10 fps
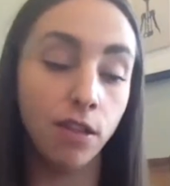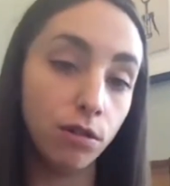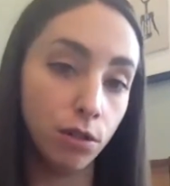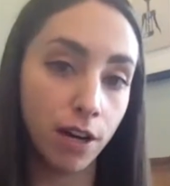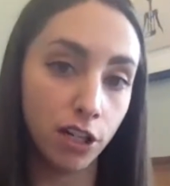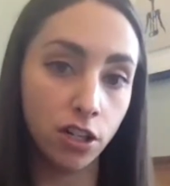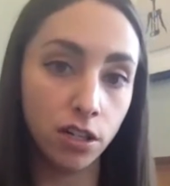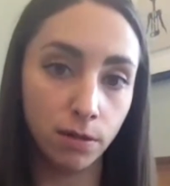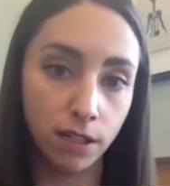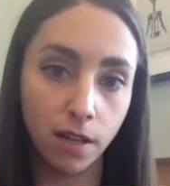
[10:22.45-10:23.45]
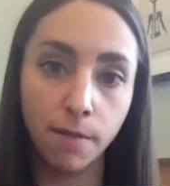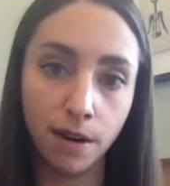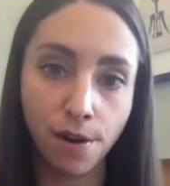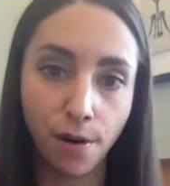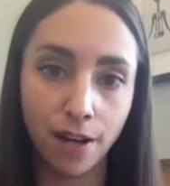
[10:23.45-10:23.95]
those questions, when
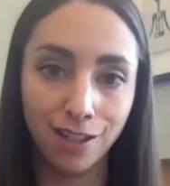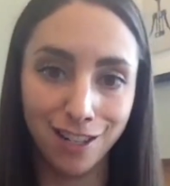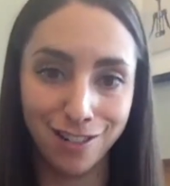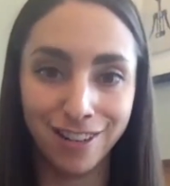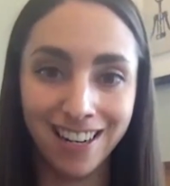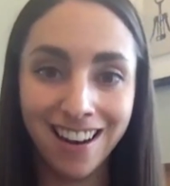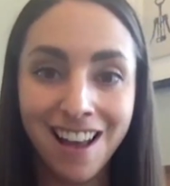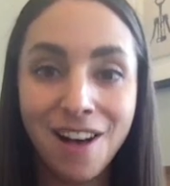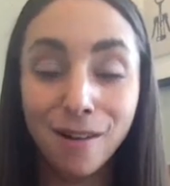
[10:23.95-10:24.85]
somebody requests to join,